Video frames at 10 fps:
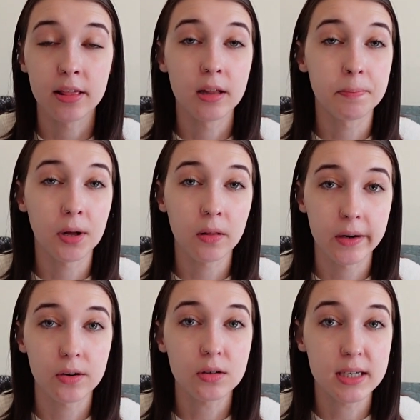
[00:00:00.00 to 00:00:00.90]
the
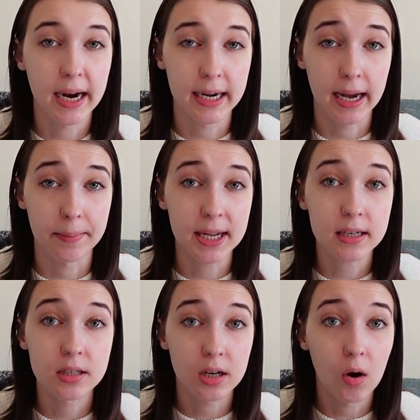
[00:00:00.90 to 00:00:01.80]
political
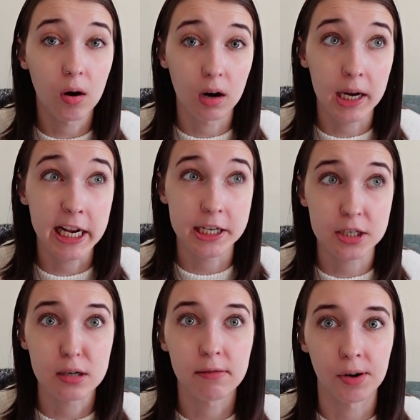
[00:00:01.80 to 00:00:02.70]
dynamics are
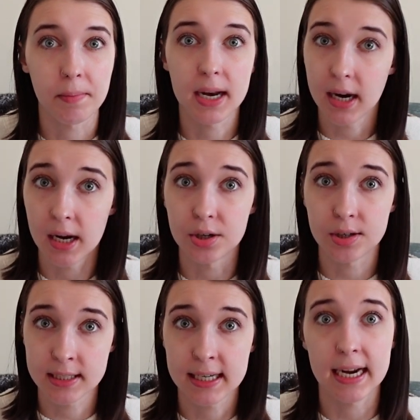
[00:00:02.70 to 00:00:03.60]
easier for me to
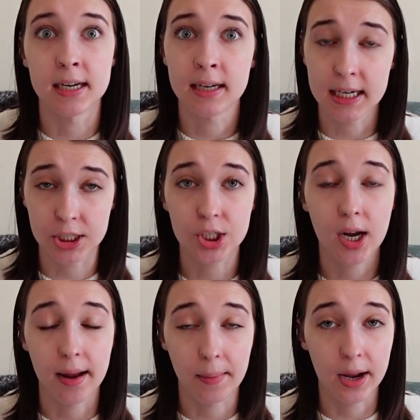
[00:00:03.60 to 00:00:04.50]
understand each
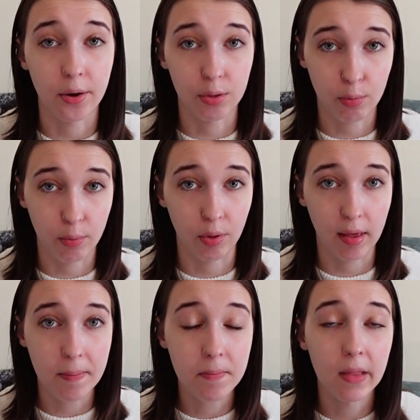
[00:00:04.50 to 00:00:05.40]
time I go through
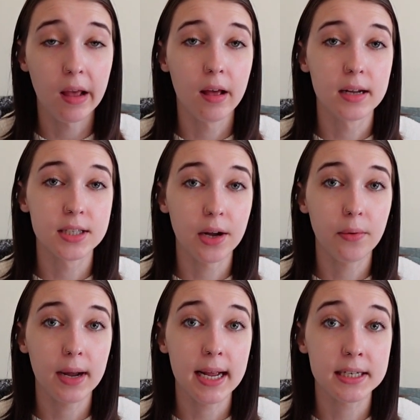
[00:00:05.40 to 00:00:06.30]
them.
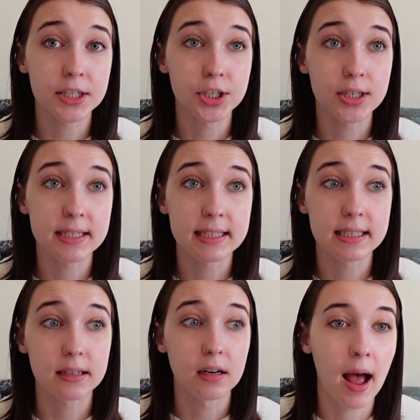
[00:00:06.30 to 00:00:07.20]
So it's
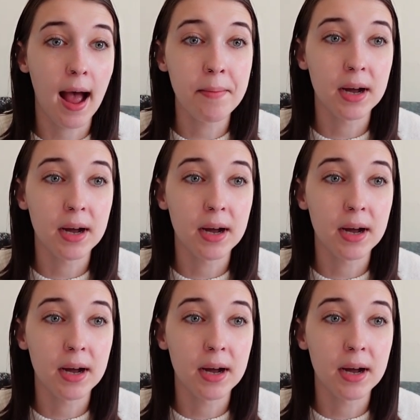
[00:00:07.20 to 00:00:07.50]
just, I'm